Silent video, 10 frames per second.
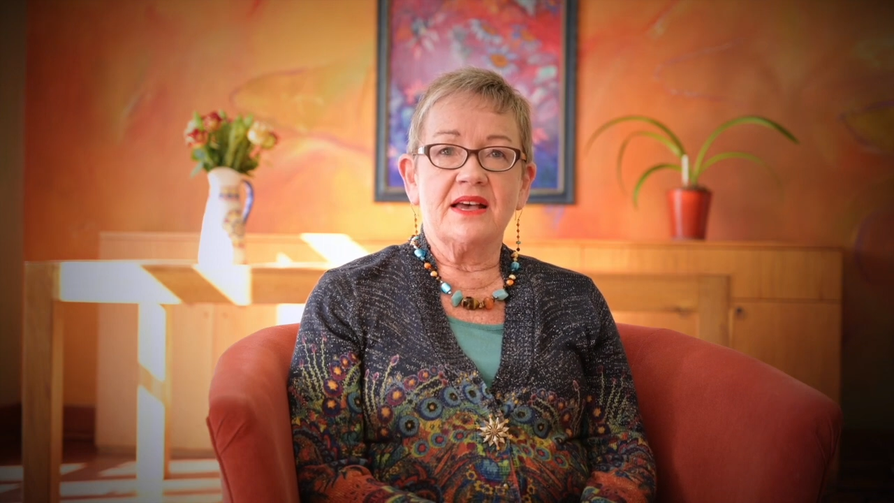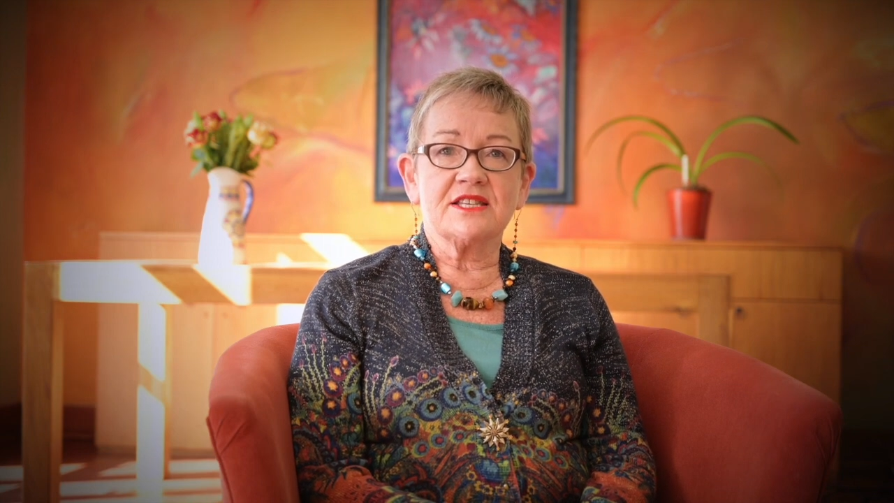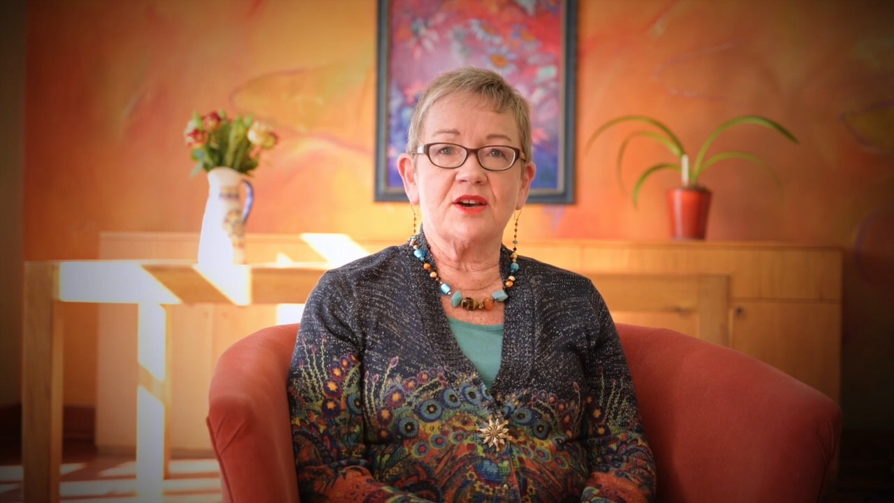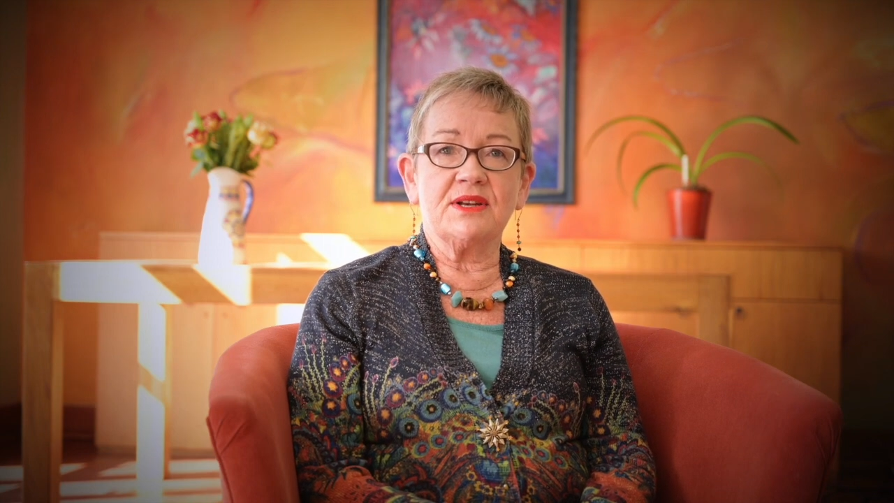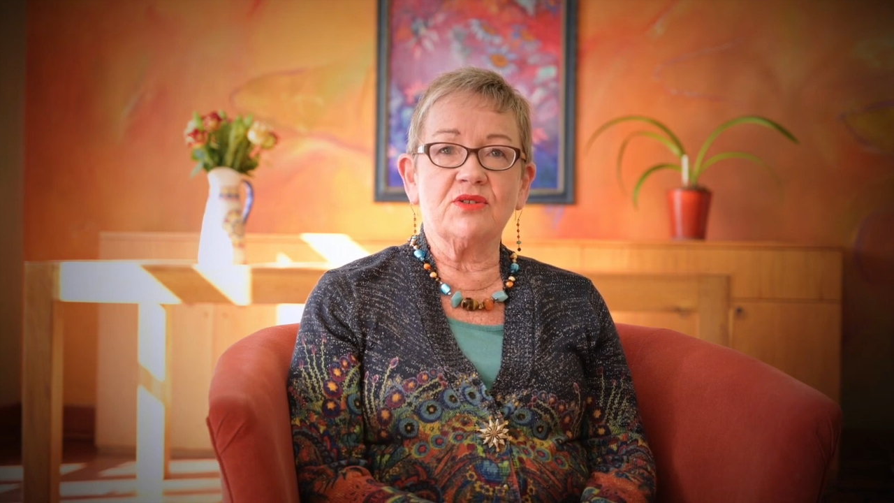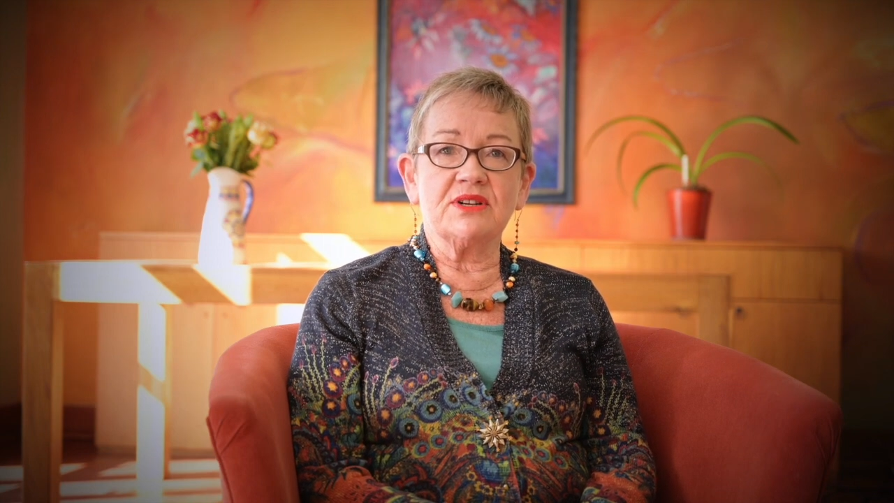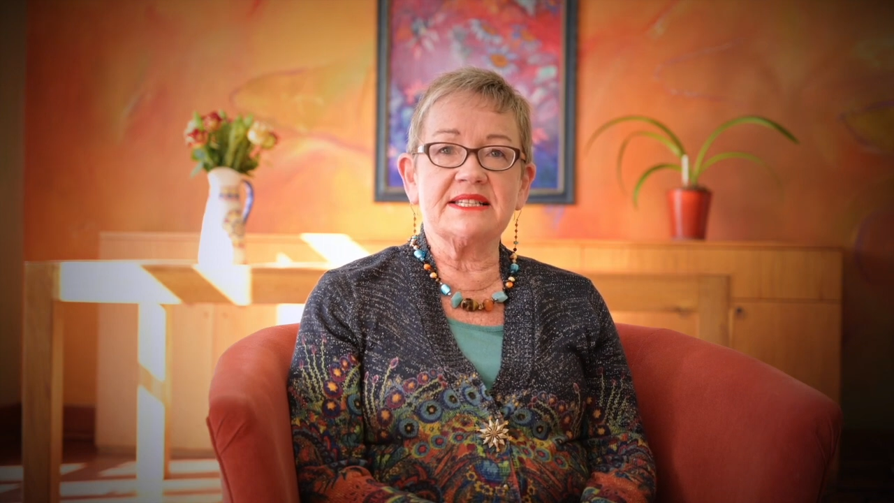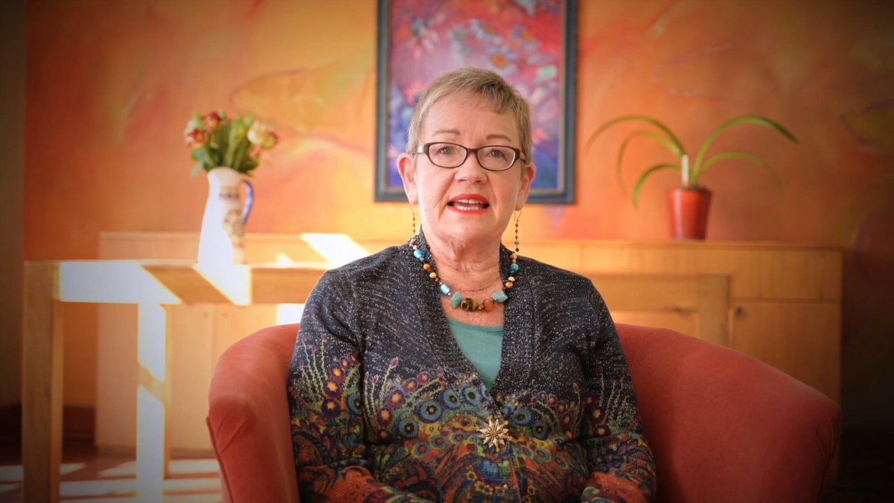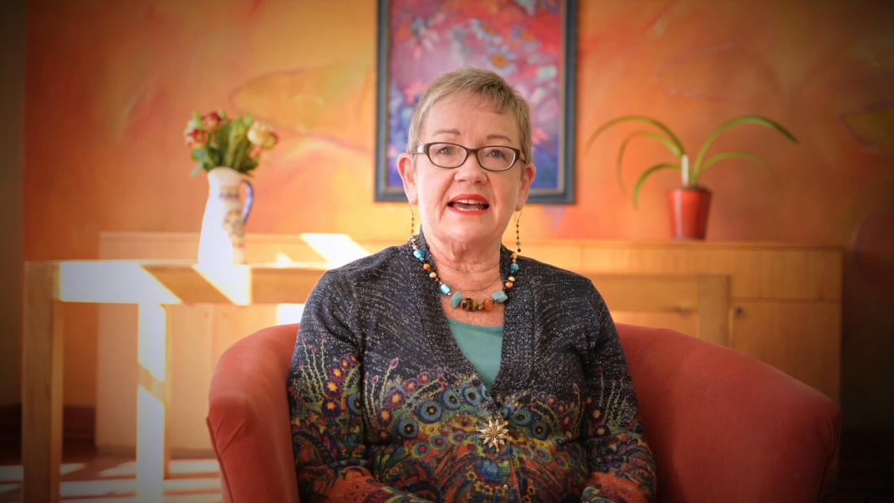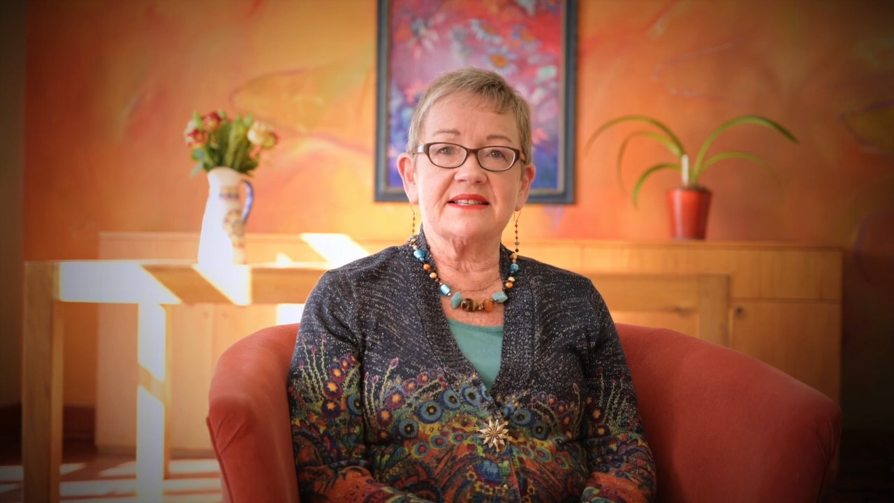So in order
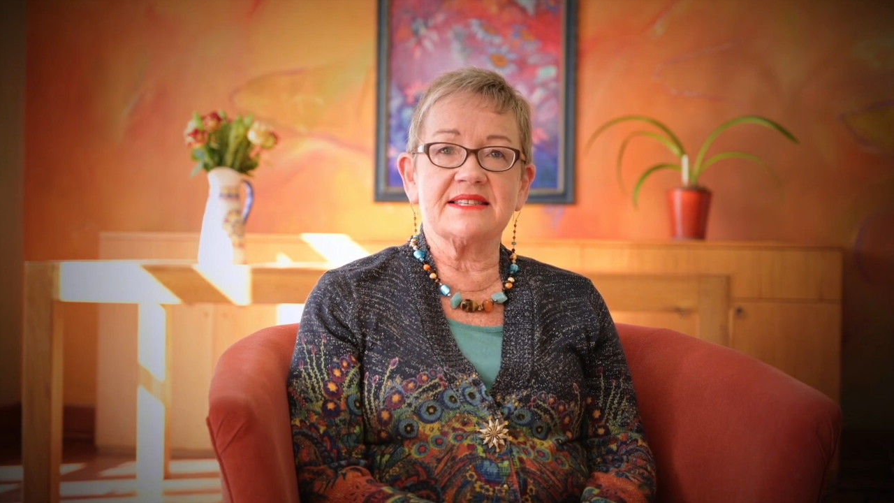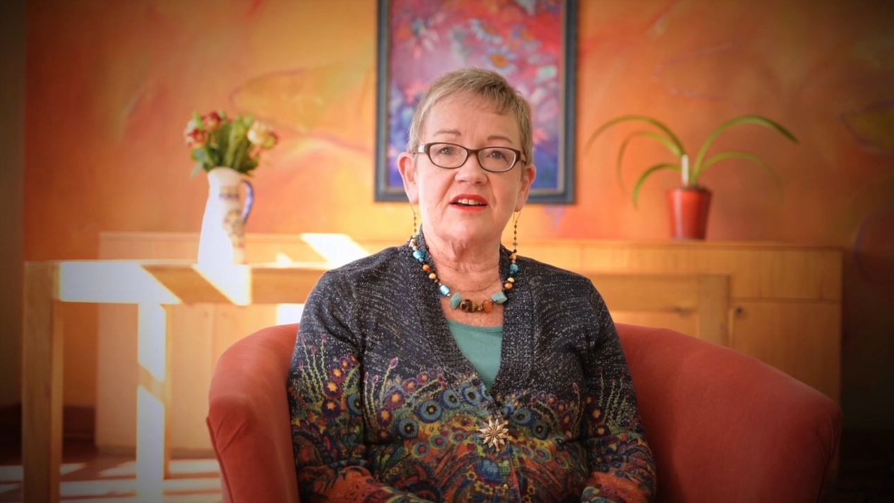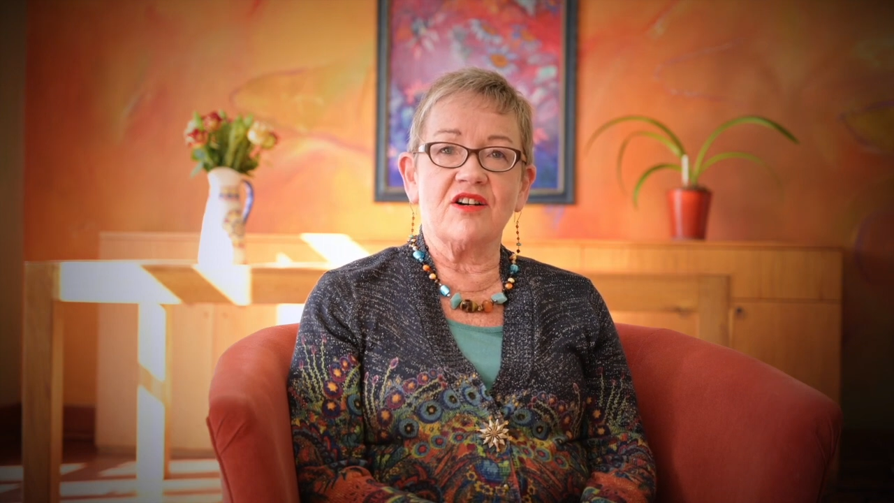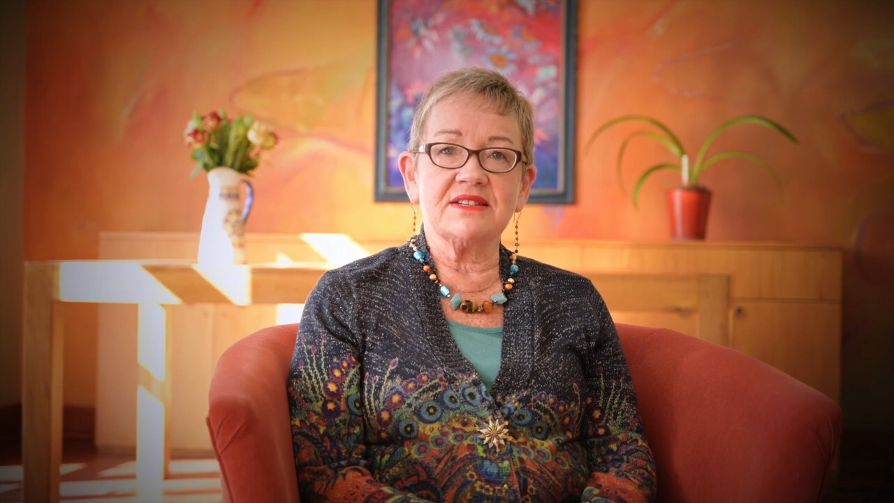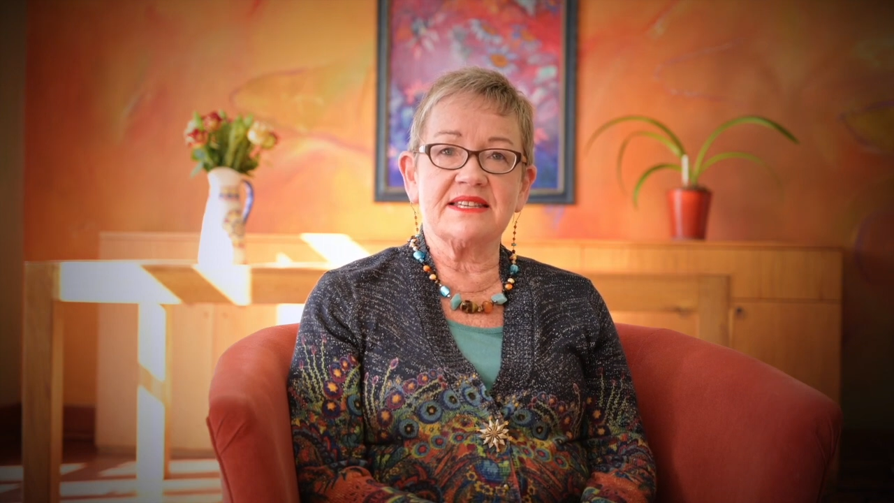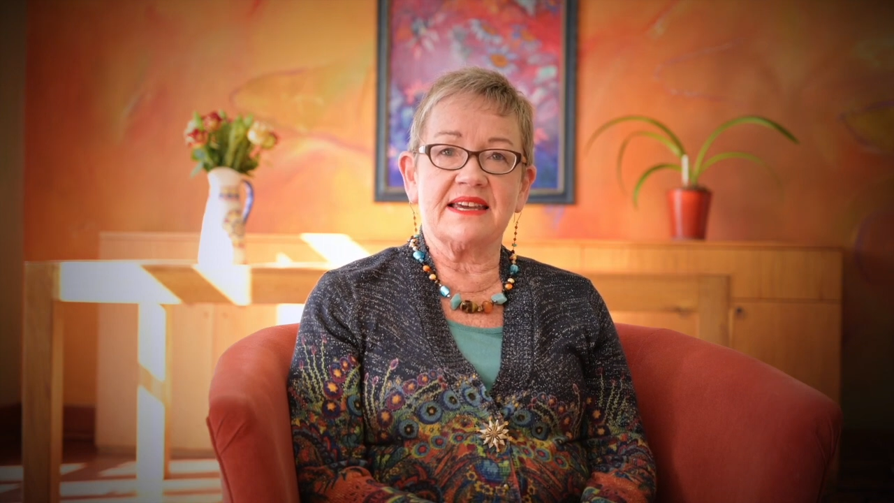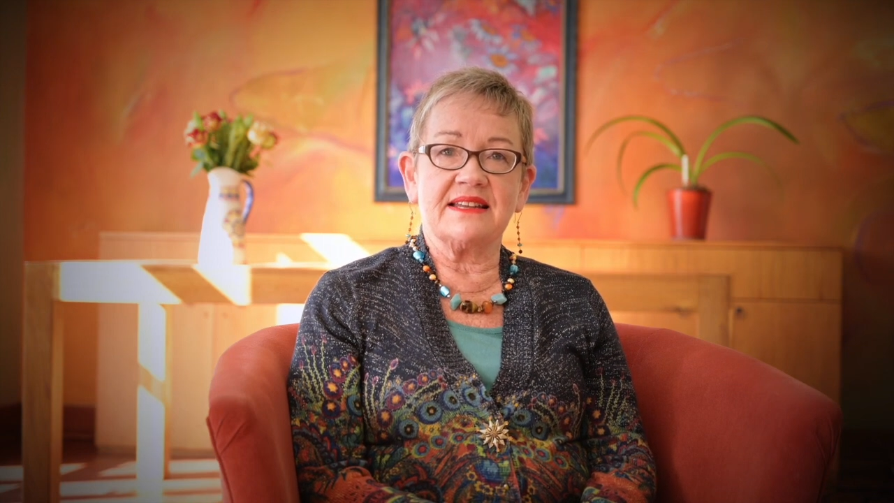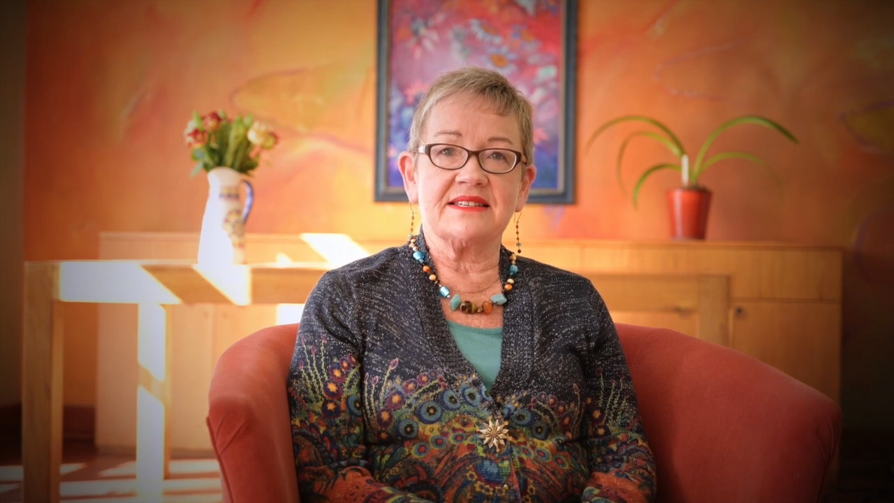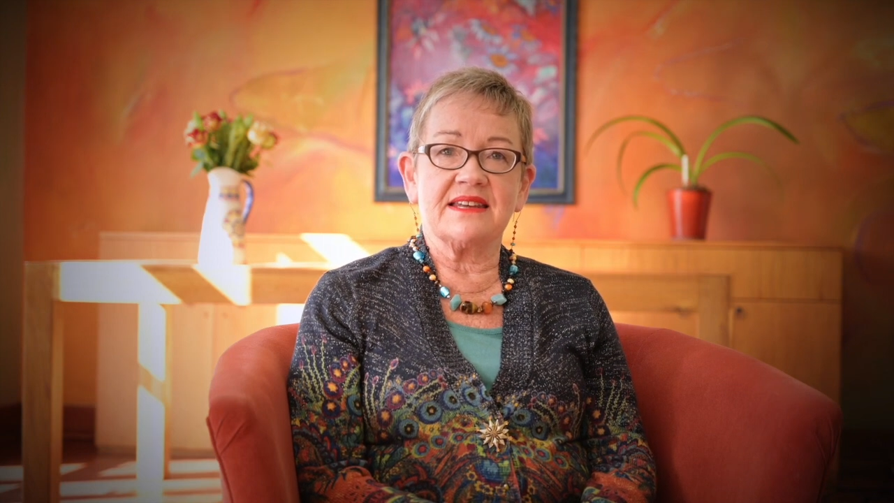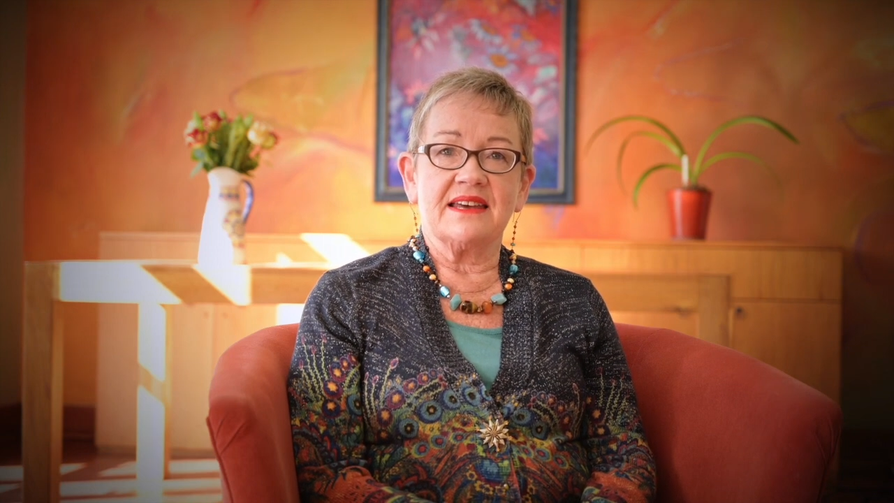to get started,